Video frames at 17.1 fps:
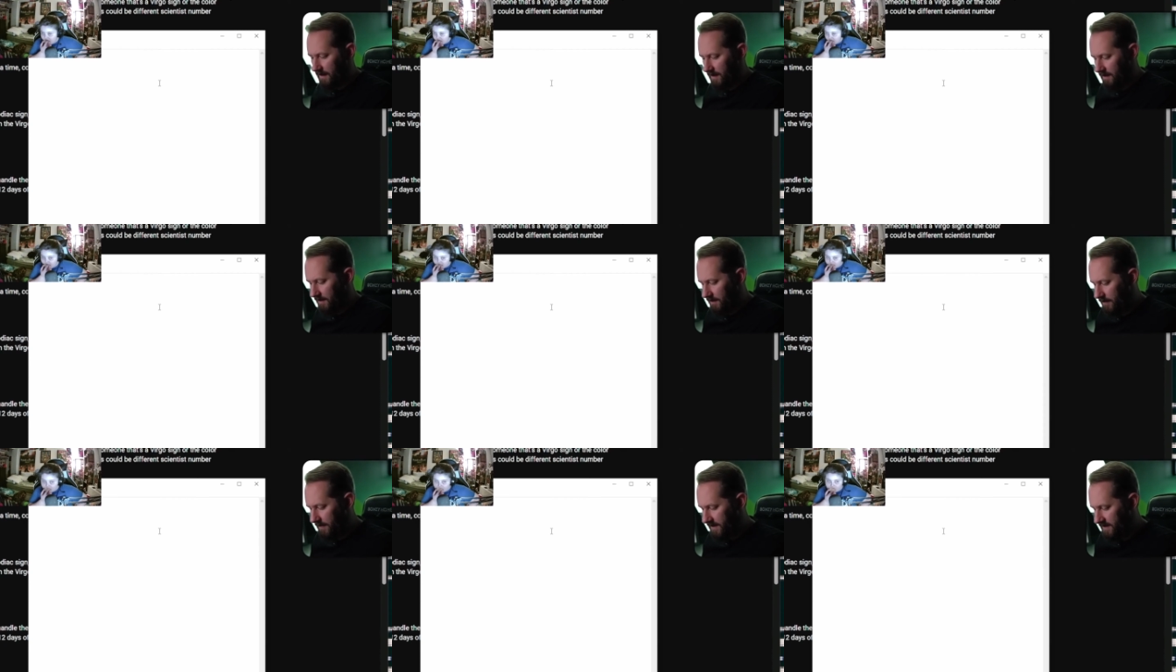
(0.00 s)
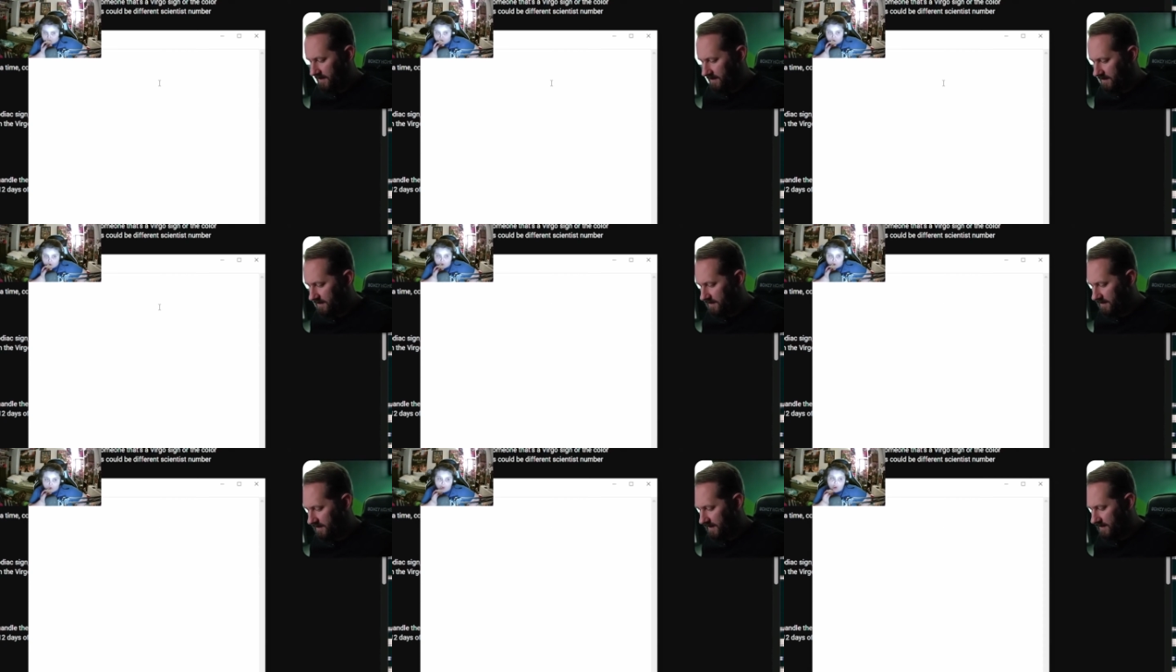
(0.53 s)
It could easily be
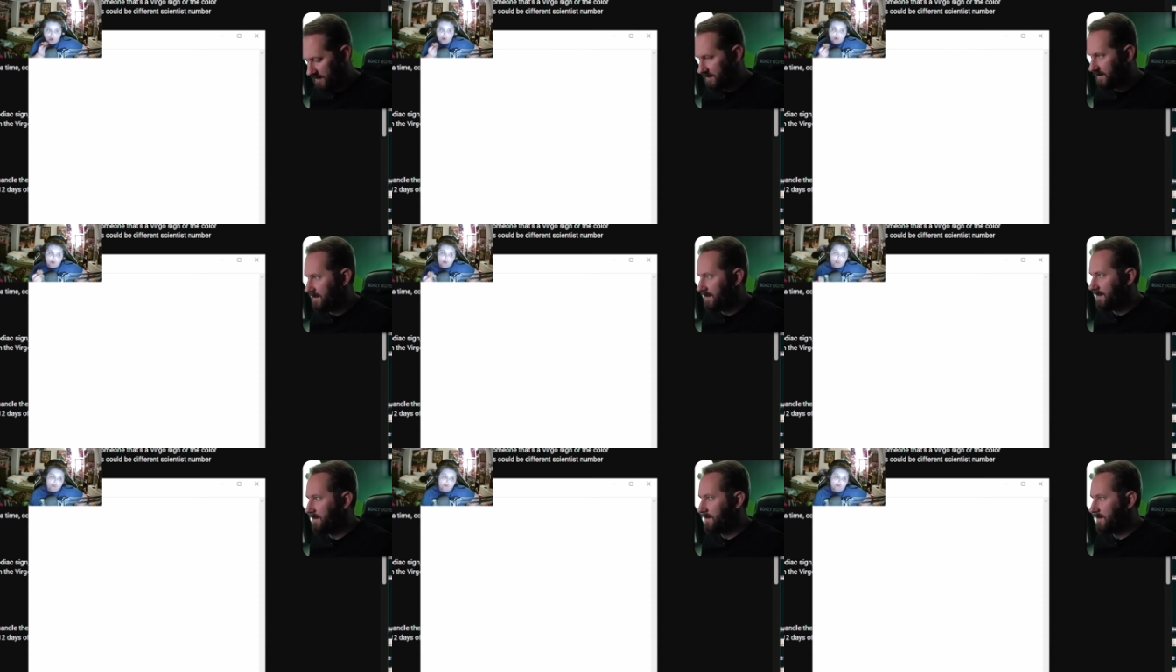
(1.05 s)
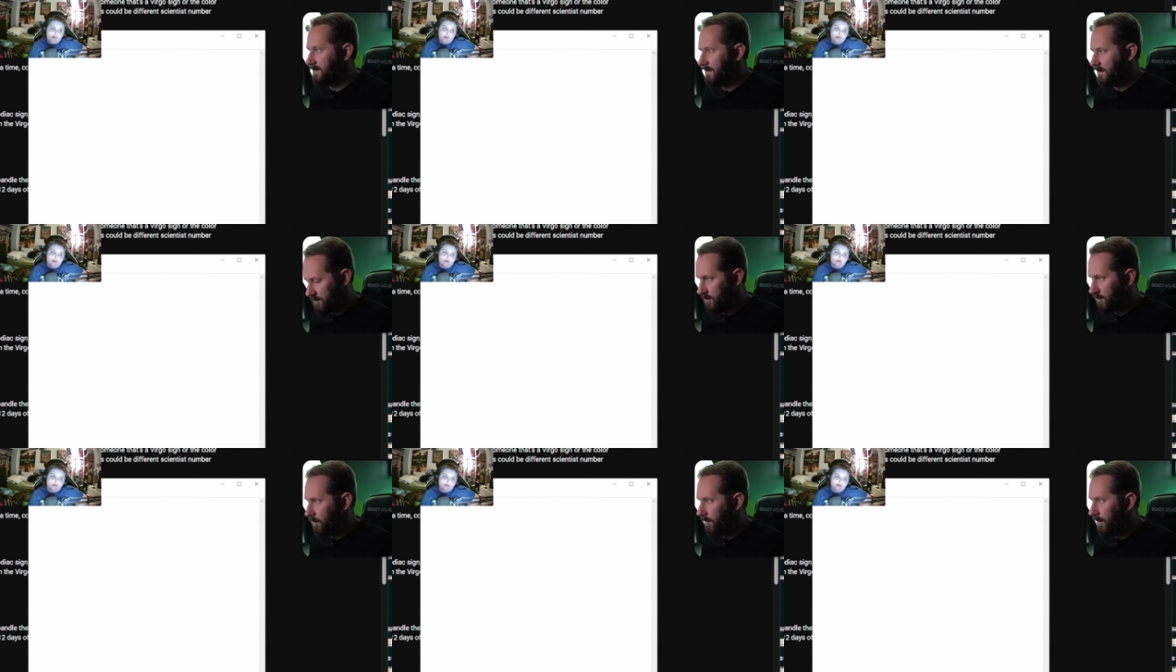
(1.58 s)
16,
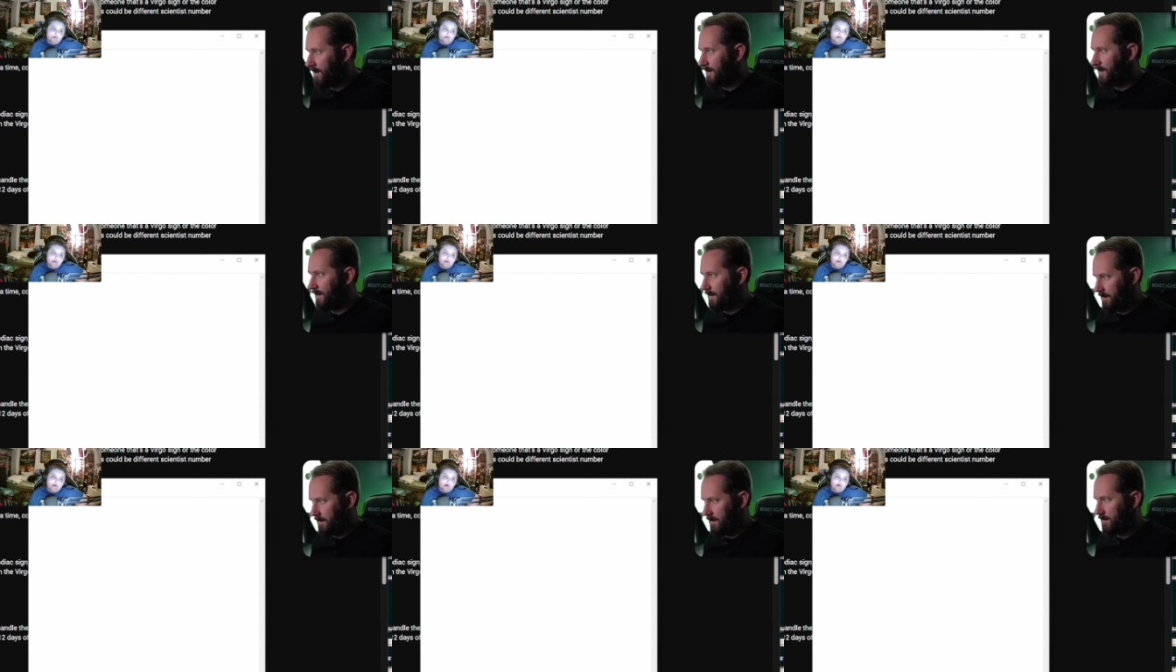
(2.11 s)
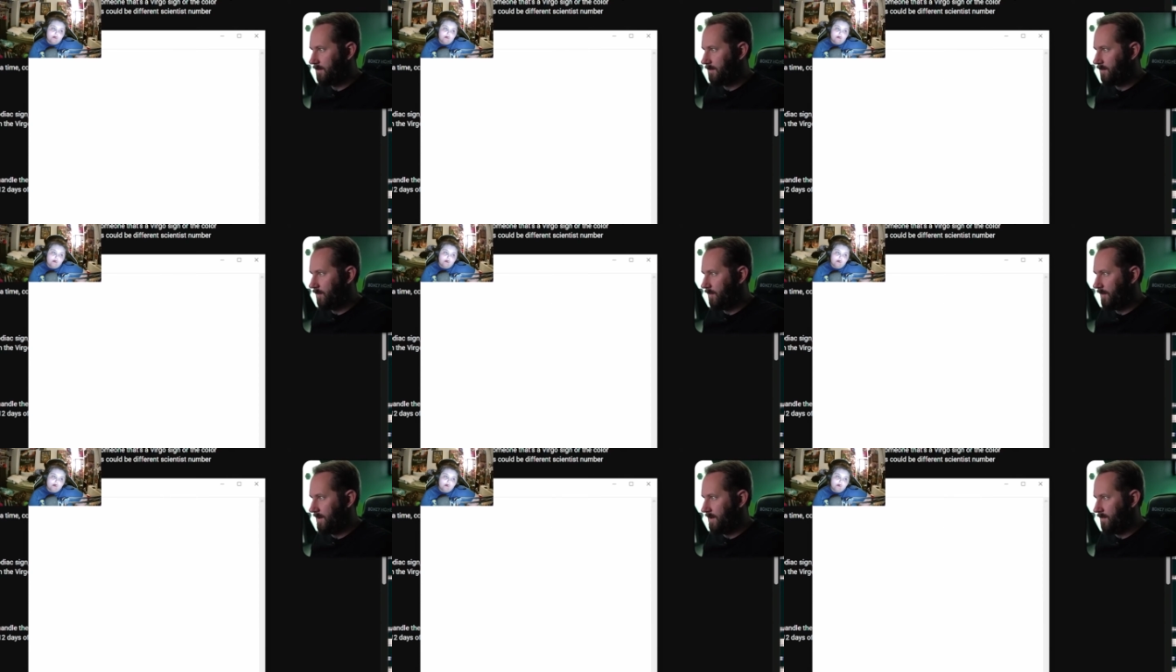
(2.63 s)
20,
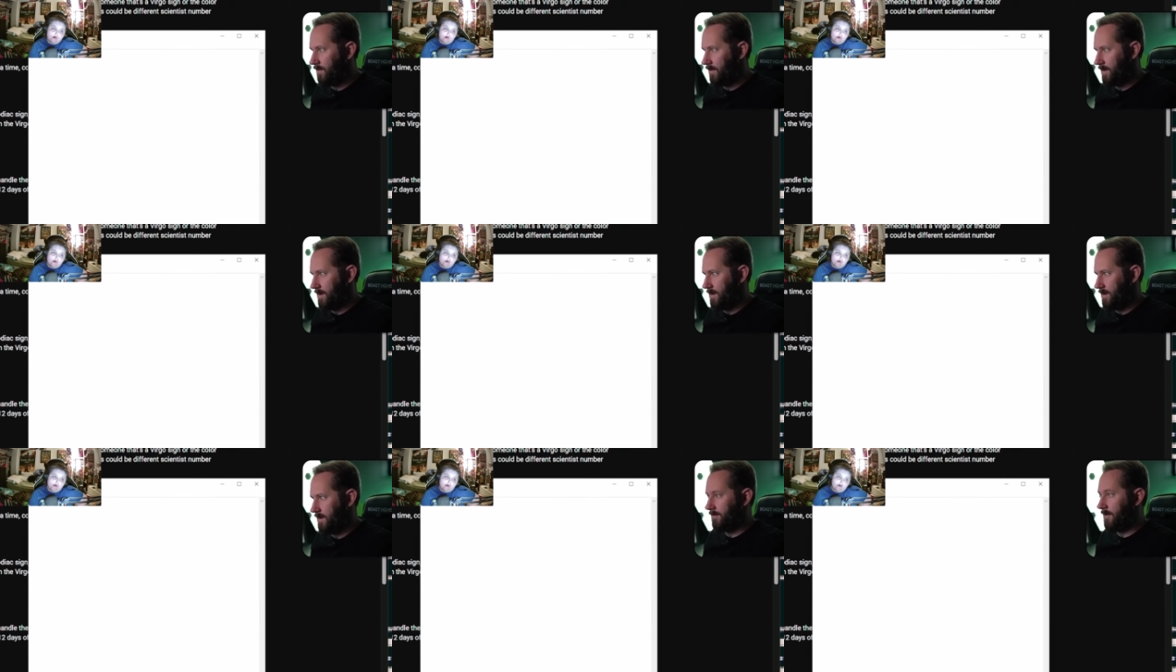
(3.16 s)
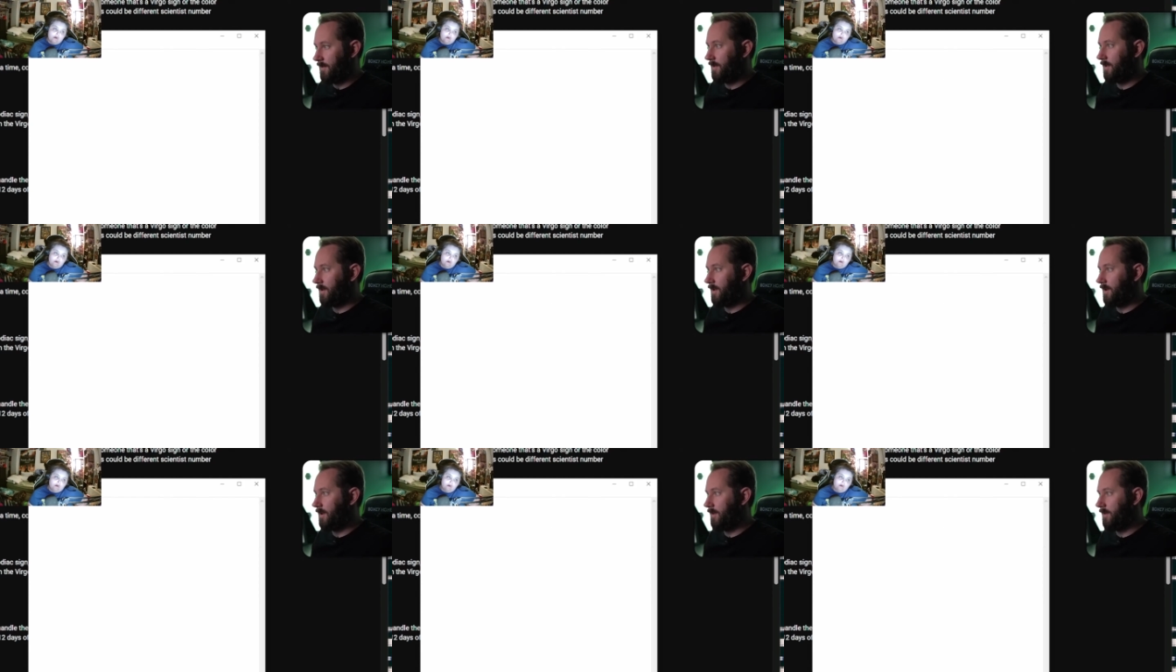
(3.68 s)
21. Okay.
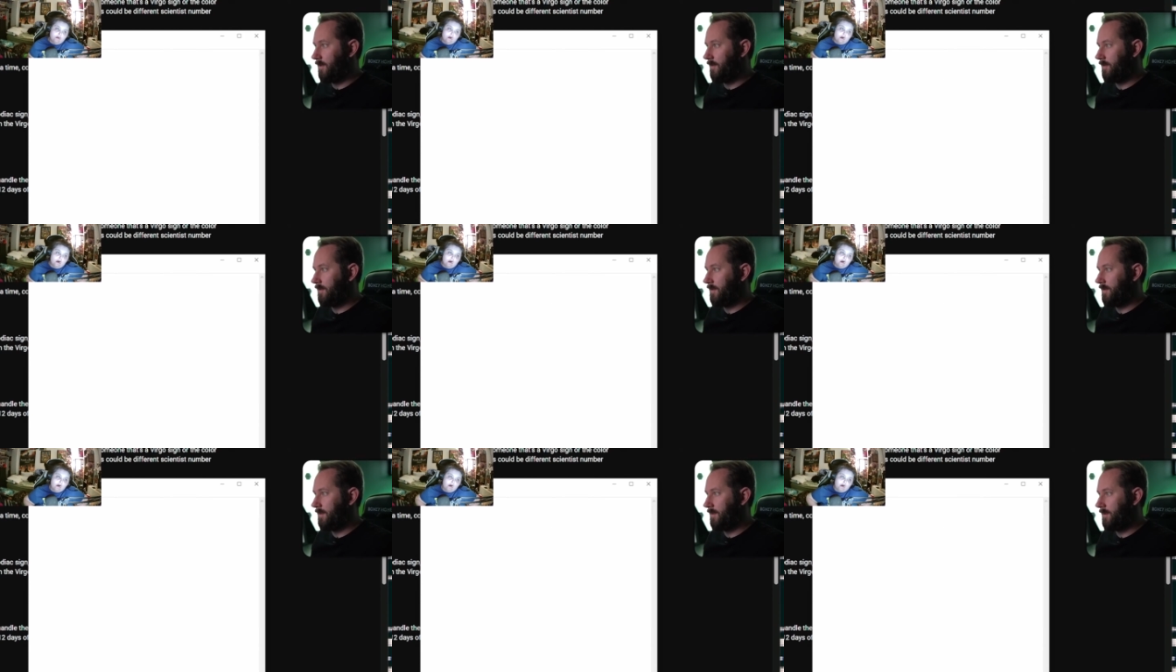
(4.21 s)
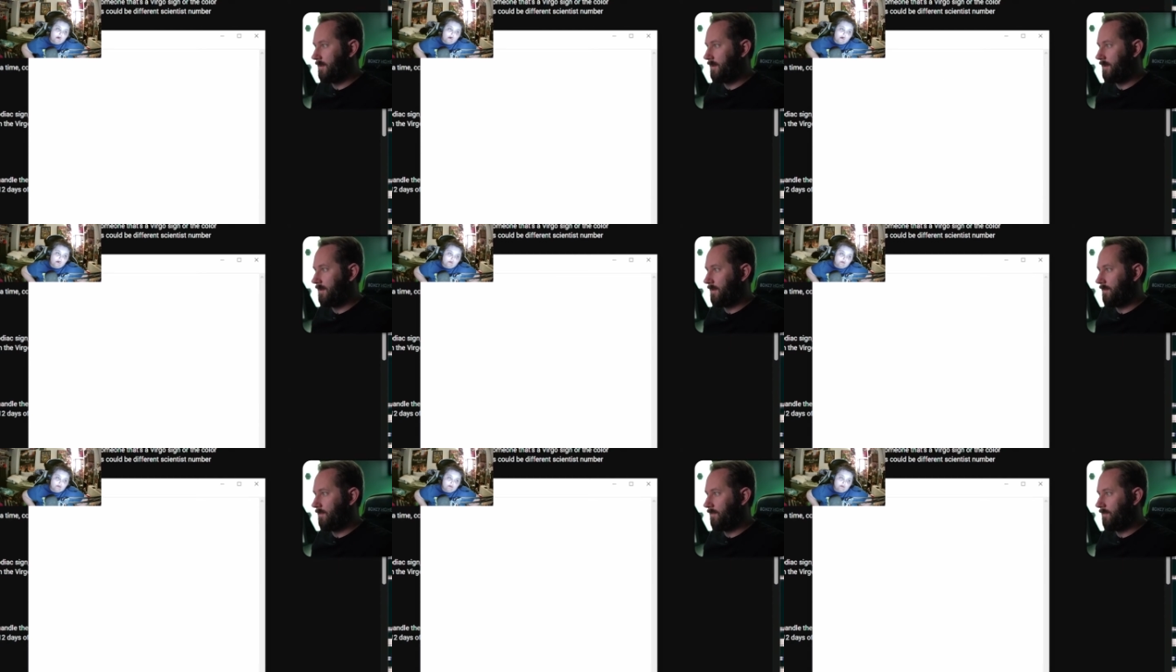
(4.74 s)
Virgo,
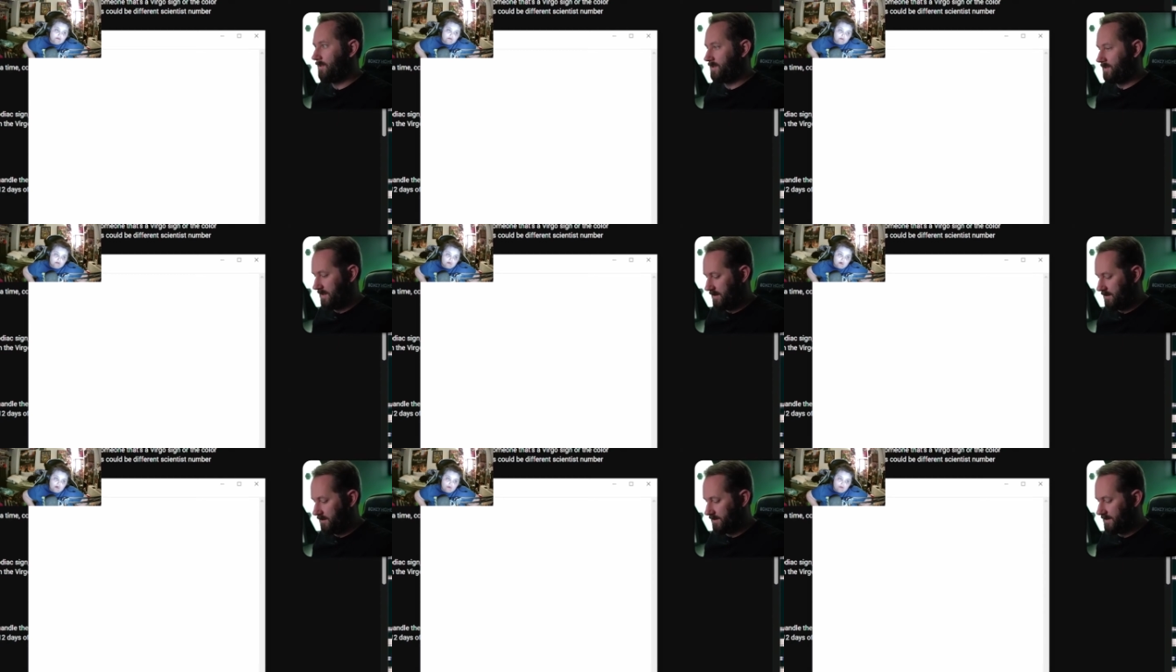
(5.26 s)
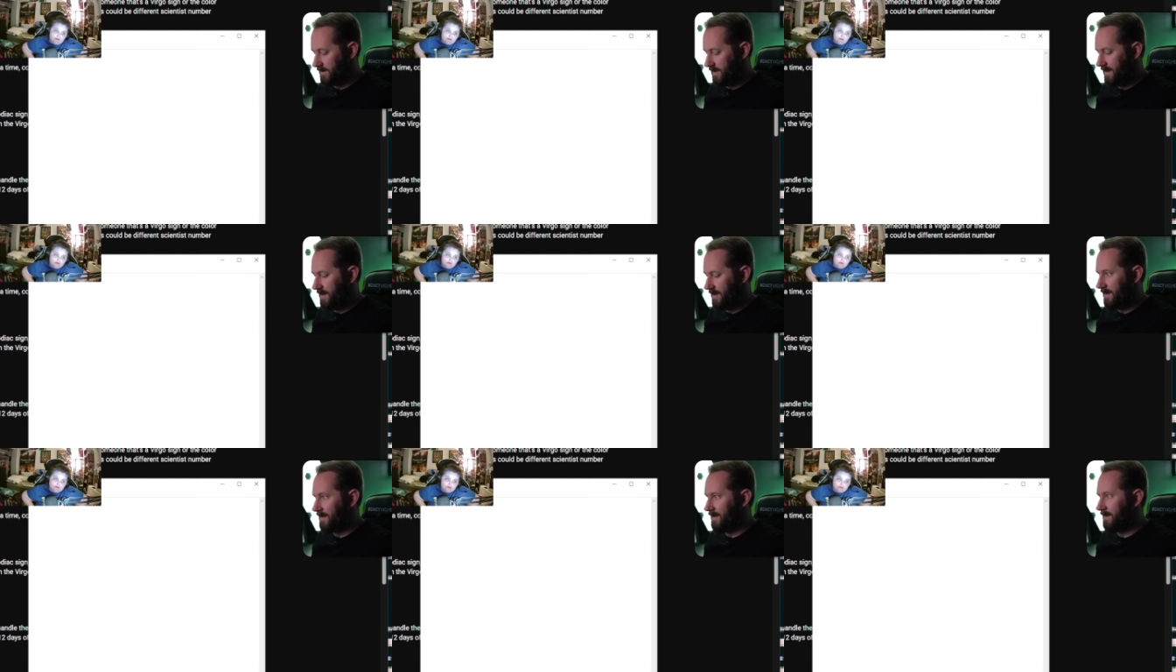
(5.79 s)
which equals
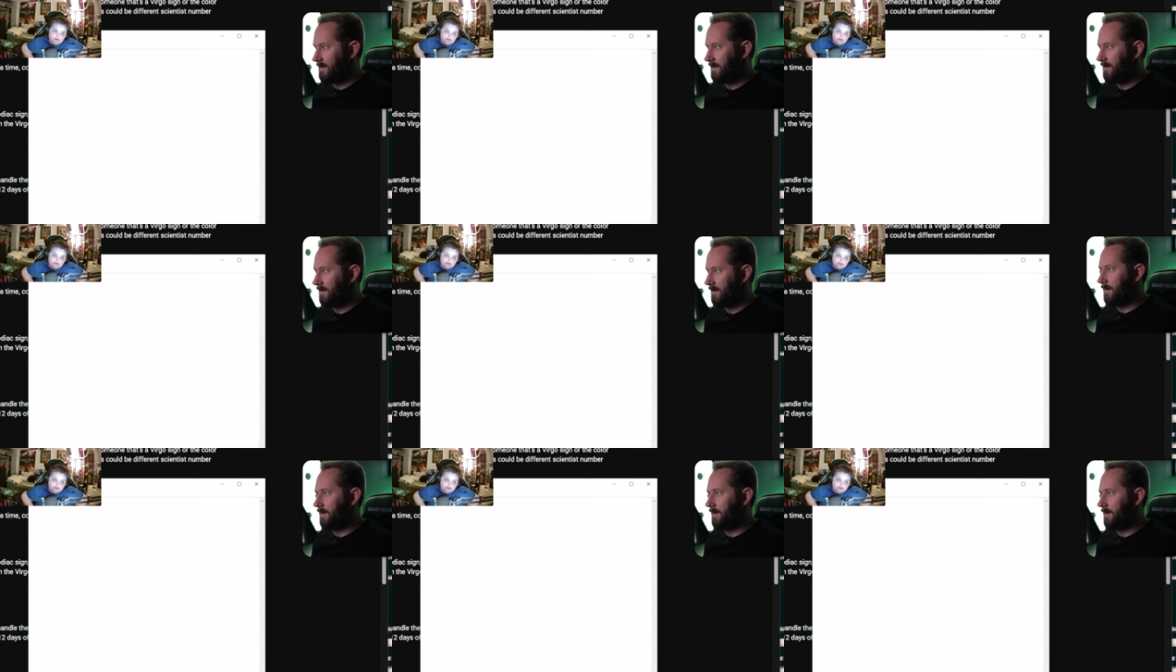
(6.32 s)
9.